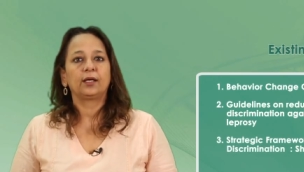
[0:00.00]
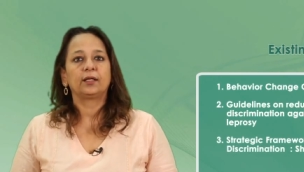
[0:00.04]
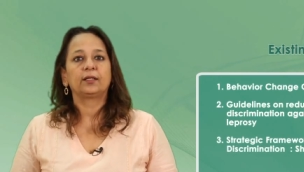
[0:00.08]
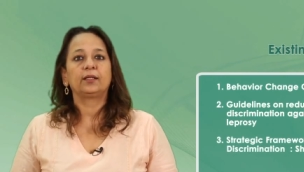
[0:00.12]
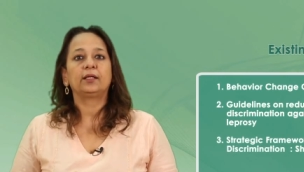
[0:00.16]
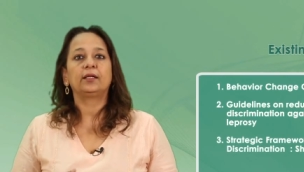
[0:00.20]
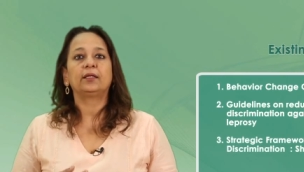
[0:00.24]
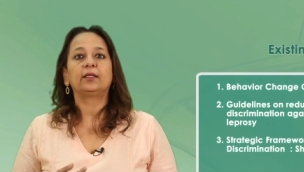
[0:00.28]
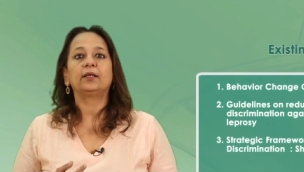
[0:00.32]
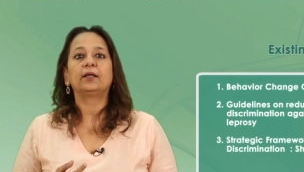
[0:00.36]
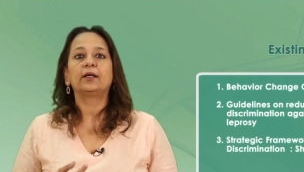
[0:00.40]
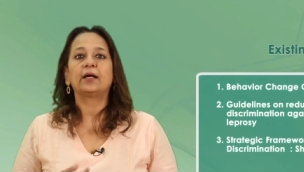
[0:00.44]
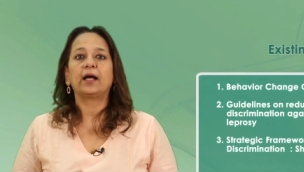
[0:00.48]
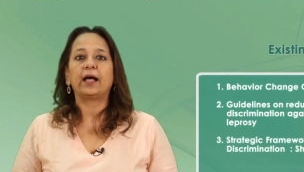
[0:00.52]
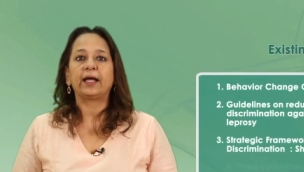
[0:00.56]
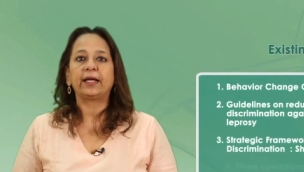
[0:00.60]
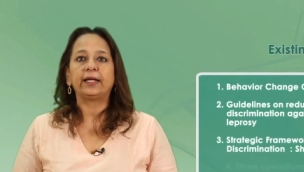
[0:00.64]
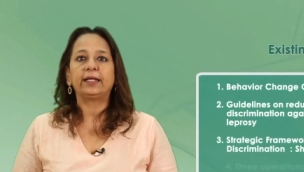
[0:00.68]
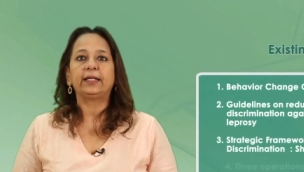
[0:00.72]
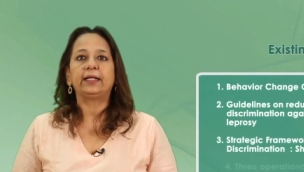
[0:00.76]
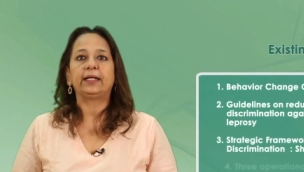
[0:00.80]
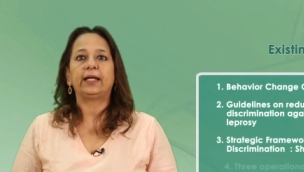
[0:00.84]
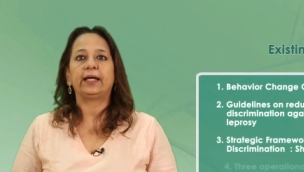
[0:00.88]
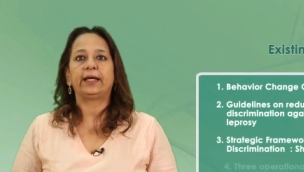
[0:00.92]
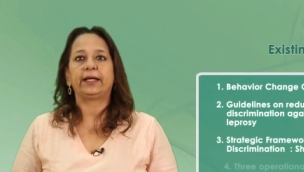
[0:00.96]
There's a
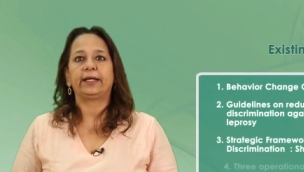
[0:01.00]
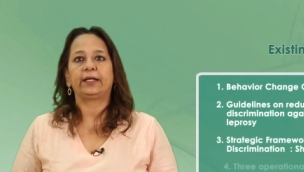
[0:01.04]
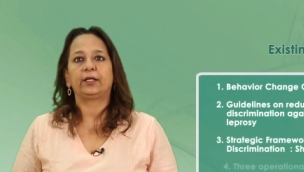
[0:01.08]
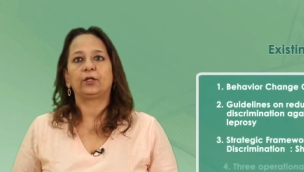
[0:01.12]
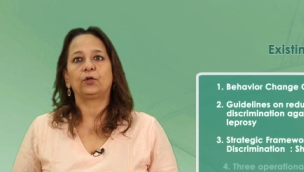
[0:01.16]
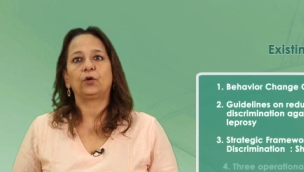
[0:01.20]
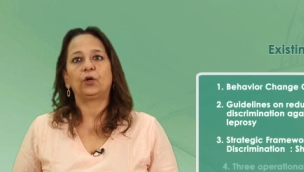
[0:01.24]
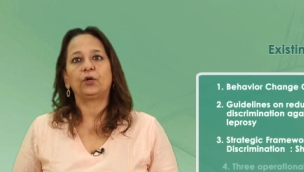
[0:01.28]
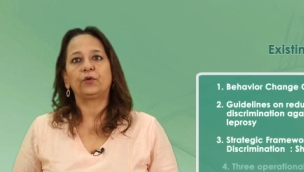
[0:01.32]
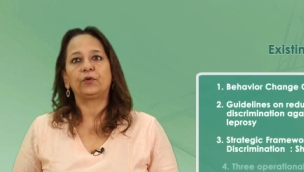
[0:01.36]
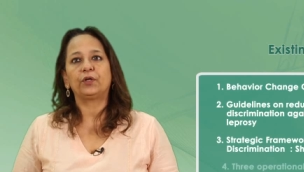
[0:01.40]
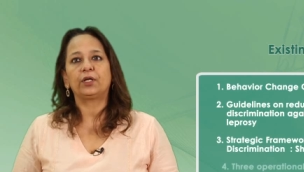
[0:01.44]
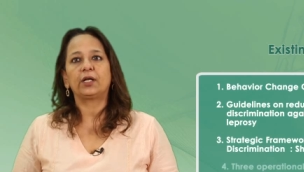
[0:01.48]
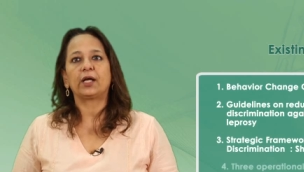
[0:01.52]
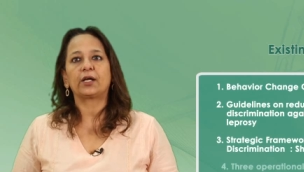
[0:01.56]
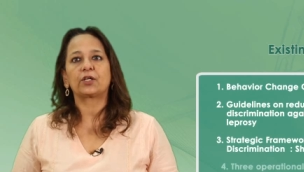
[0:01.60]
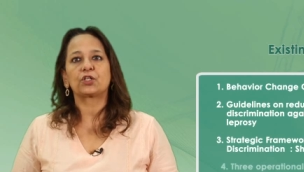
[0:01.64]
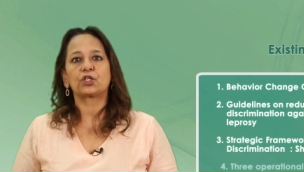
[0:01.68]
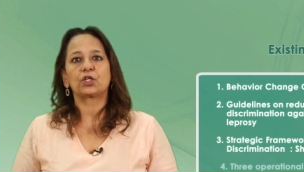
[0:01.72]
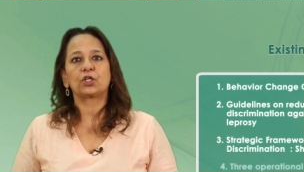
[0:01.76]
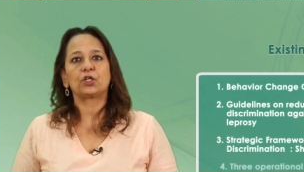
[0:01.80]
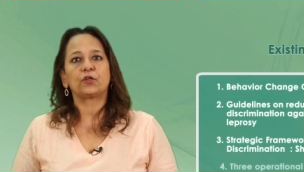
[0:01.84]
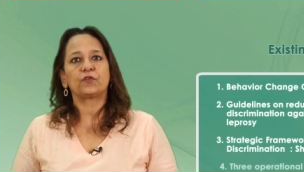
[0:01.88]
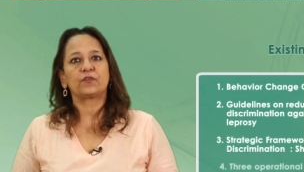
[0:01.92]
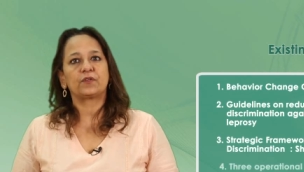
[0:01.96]
guideline on
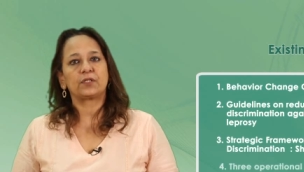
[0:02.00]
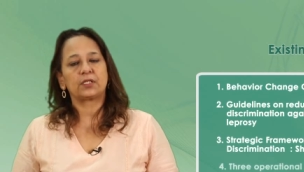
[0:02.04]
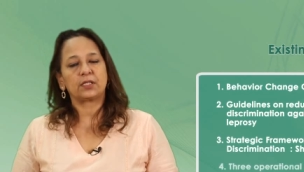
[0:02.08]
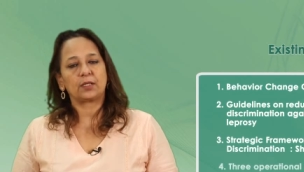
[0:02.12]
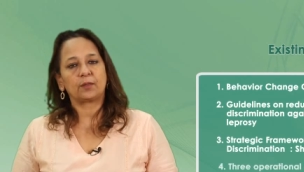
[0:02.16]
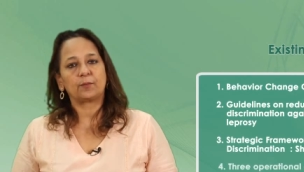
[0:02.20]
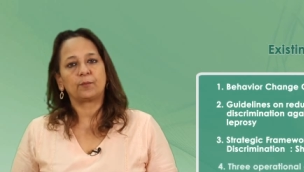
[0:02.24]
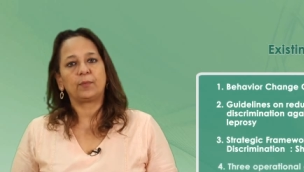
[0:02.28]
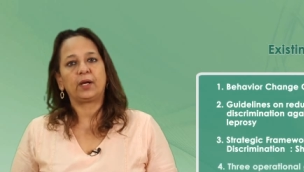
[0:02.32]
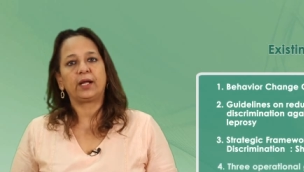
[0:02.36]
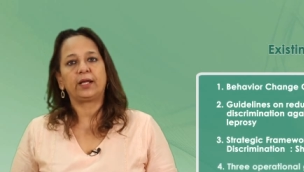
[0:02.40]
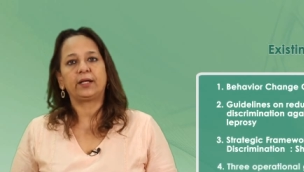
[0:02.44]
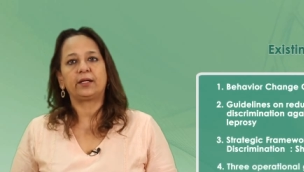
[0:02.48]
reduction on stigma